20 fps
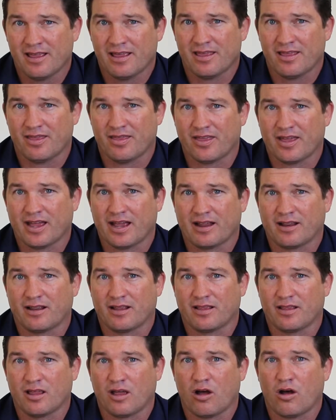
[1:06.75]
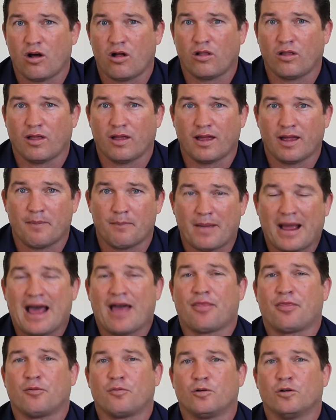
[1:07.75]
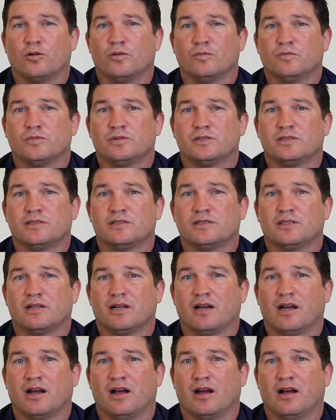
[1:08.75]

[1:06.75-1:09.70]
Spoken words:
that all bathrooms,